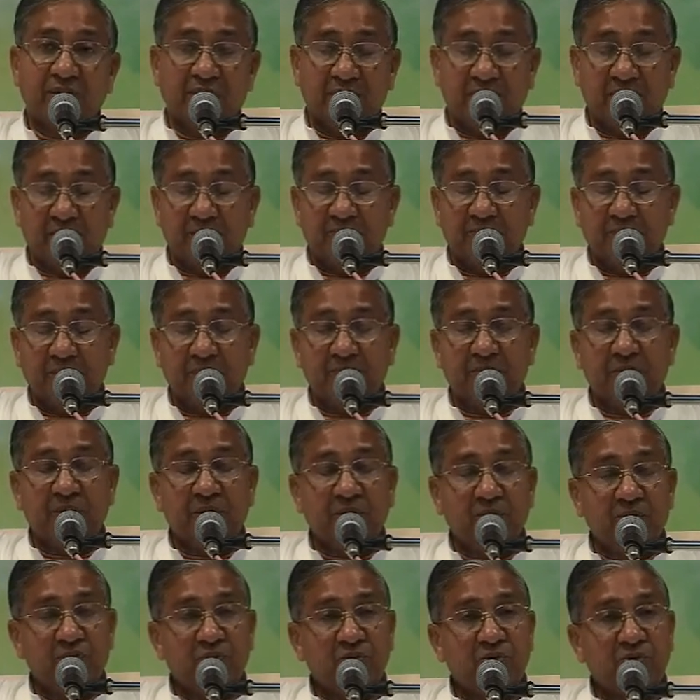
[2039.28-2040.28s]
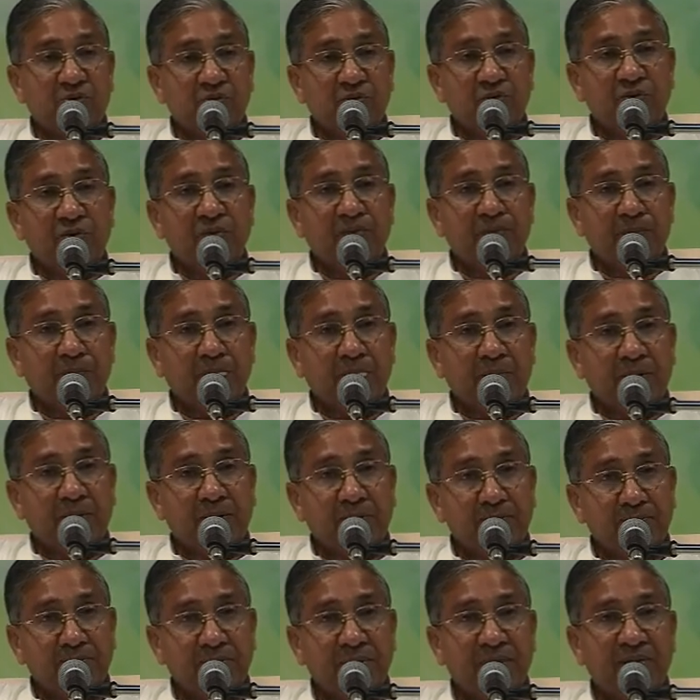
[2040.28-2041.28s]
And people used to
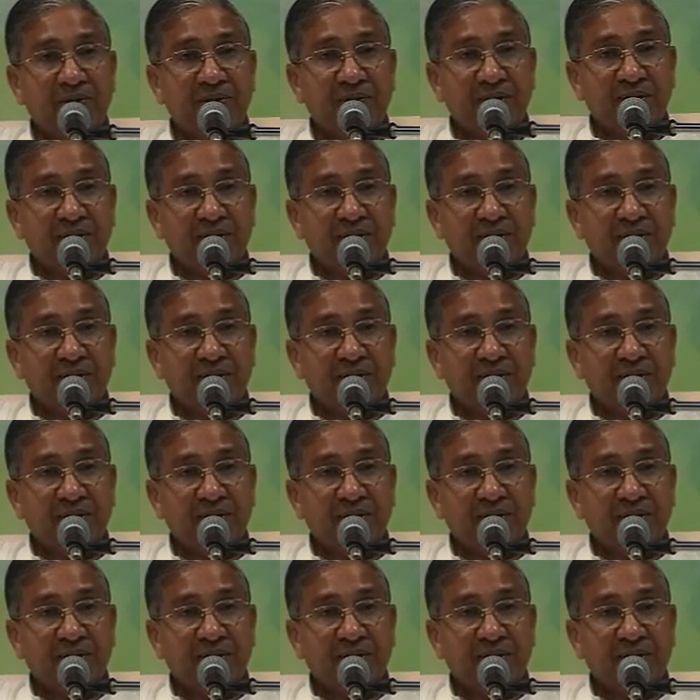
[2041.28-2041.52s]
complete